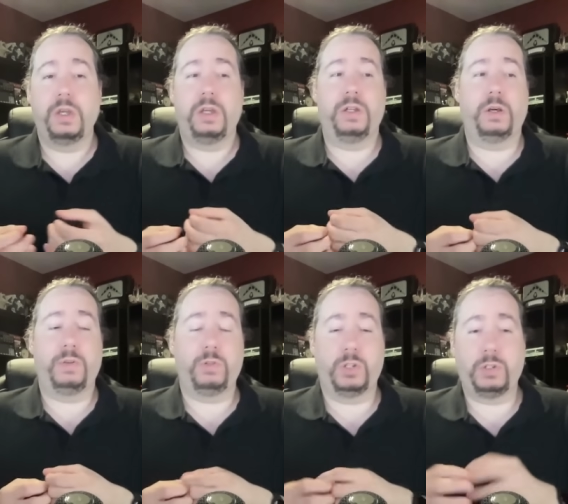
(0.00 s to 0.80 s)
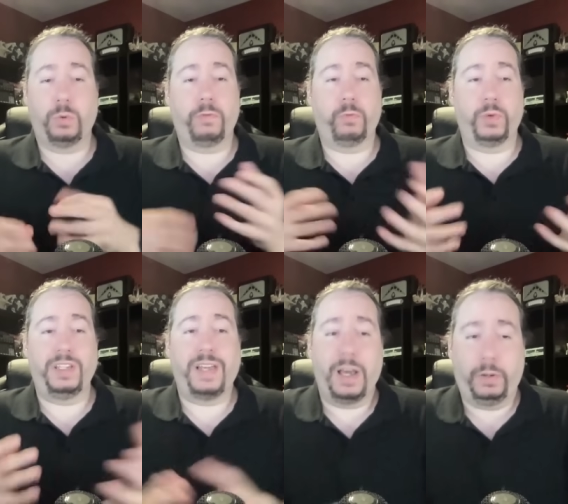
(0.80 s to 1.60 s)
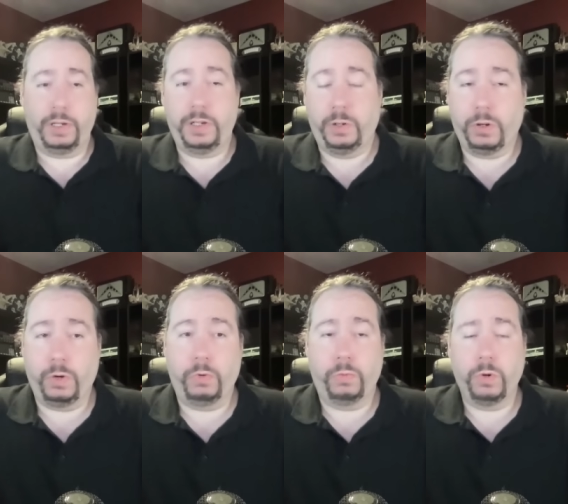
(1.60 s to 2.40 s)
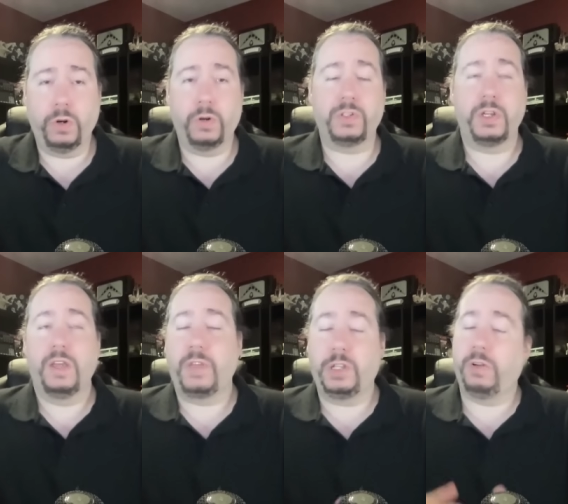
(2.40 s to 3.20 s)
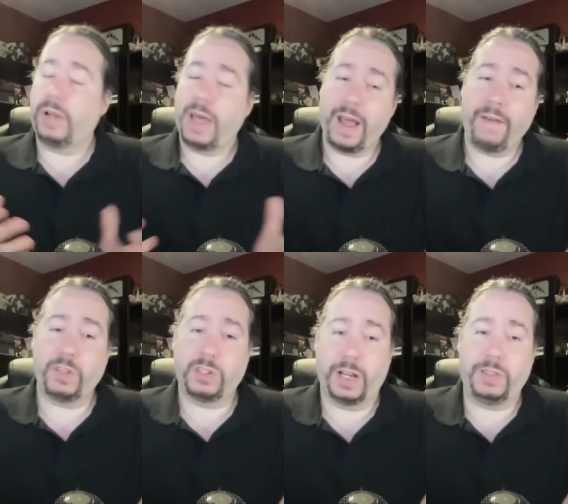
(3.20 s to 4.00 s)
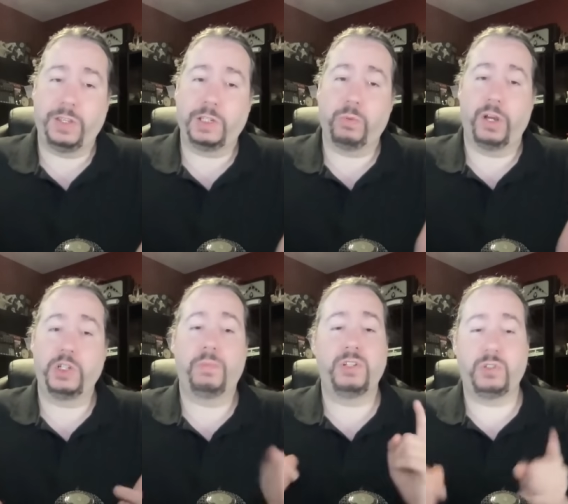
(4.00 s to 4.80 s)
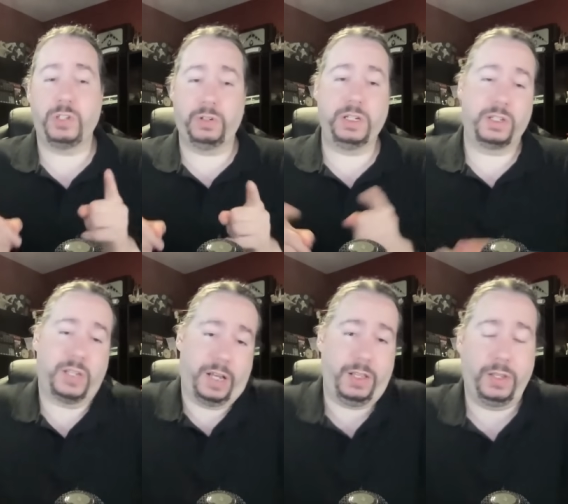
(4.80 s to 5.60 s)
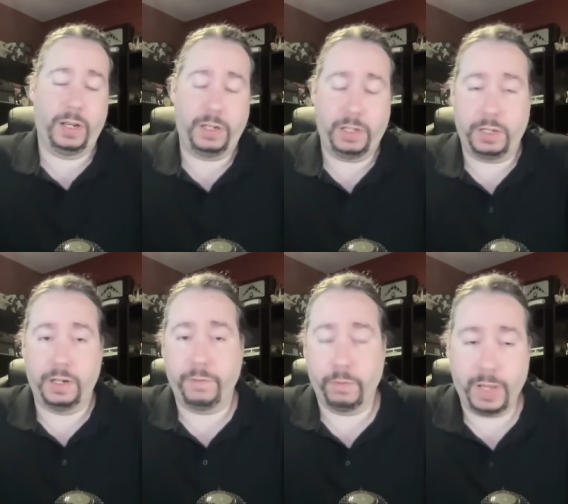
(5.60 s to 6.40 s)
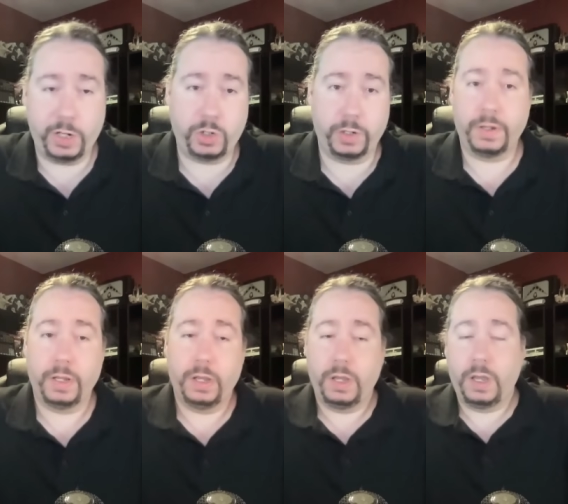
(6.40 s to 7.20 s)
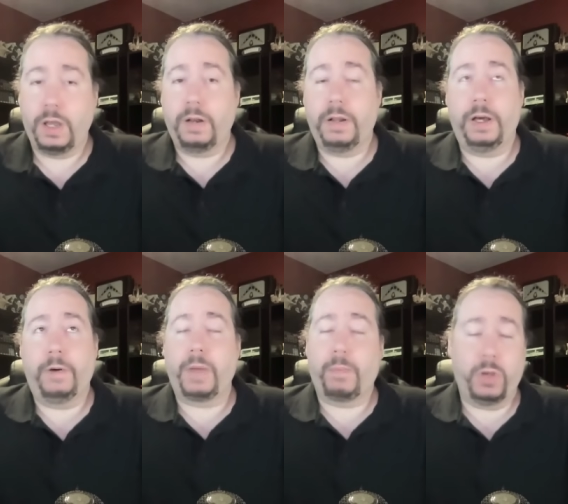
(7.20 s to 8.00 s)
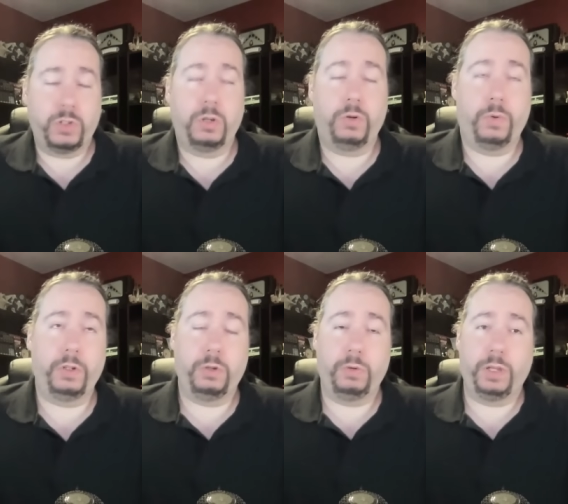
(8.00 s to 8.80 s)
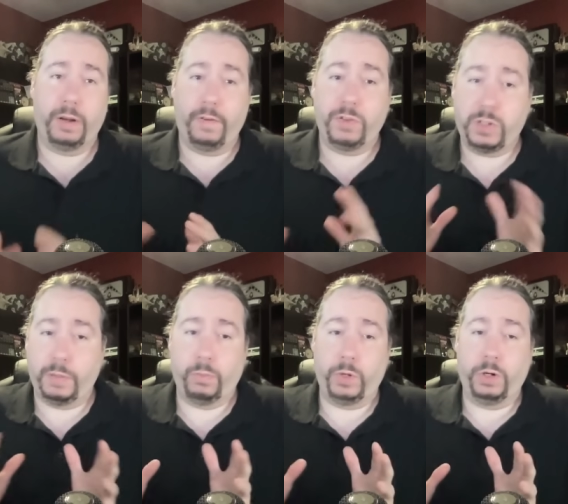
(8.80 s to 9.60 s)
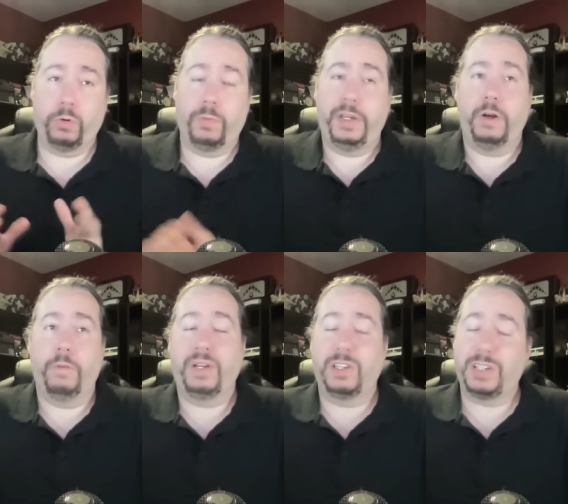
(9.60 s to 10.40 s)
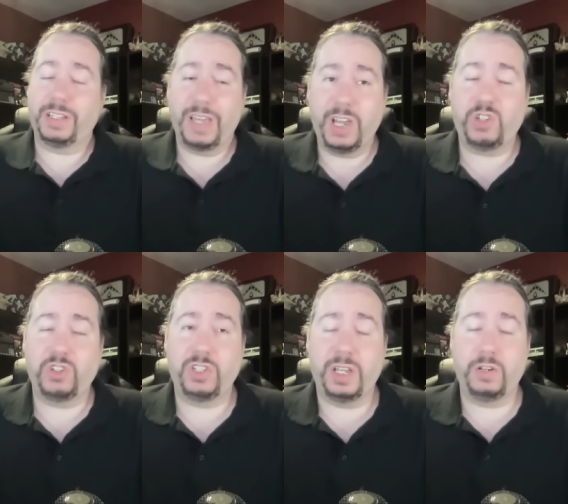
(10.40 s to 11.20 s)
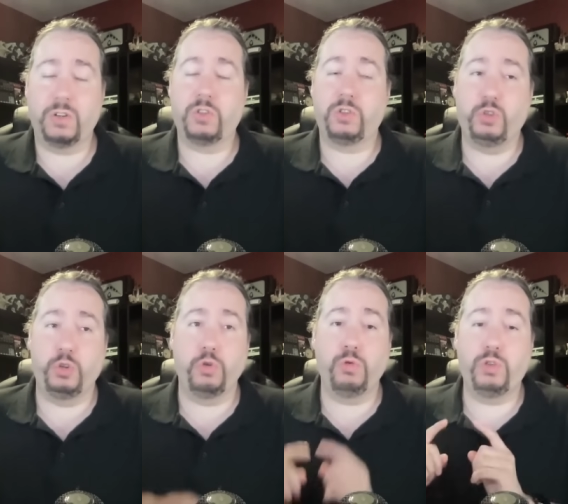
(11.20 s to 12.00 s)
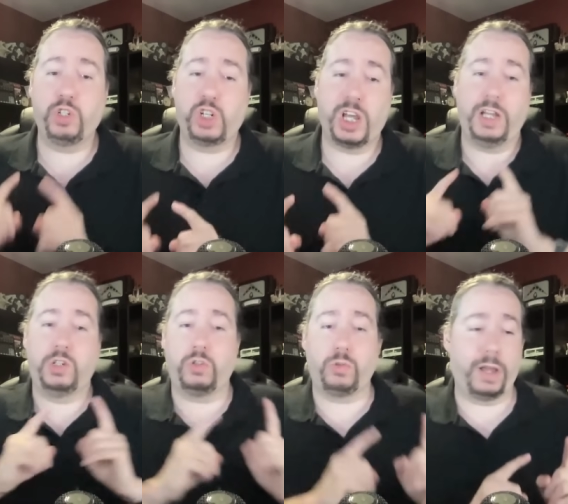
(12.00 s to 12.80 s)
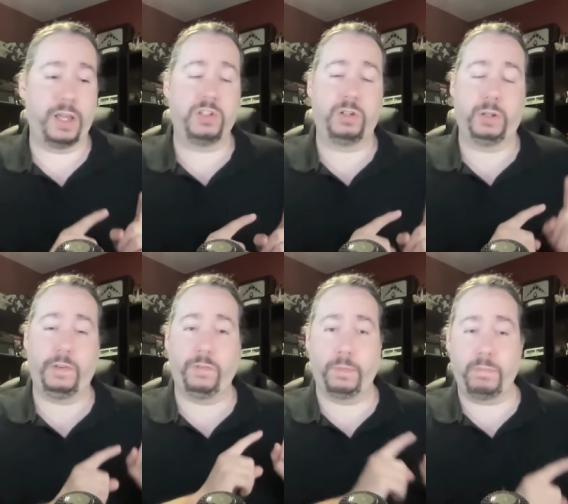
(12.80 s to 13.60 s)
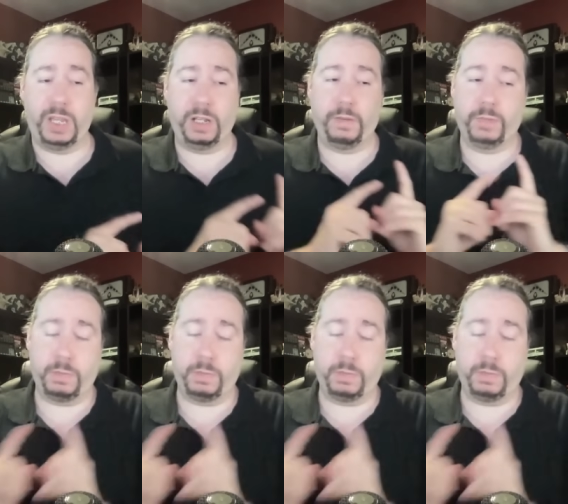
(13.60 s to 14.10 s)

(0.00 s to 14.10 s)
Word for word: you know, you just sort of retell it in your own words, then you don't have to cite the expression, but you still need to cite the idea and information. Now, I'm also going to give some wiggle room here because citation standards do change drastically from medium to